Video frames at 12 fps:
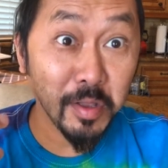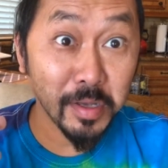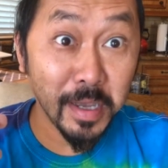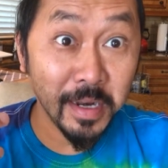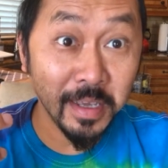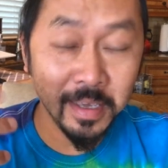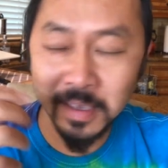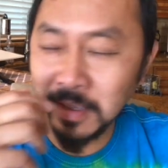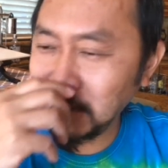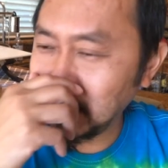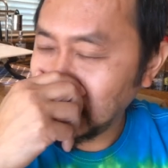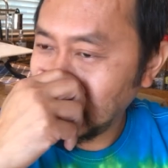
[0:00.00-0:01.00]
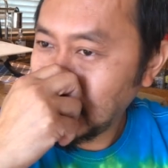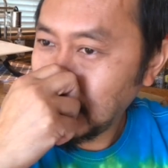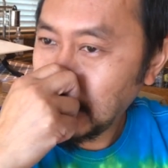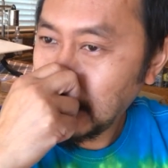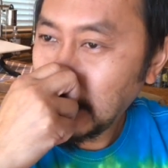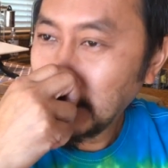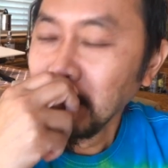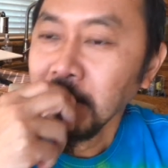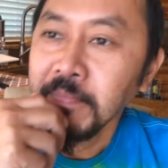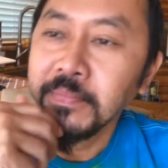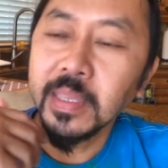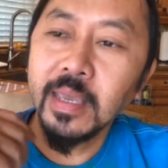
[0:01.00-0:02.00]
going to
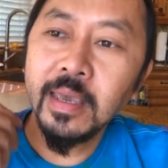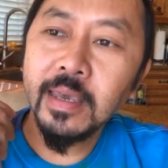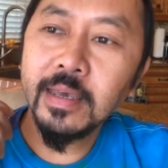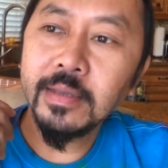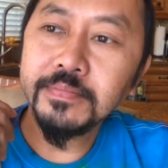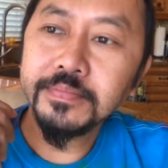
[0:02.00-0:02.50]
end.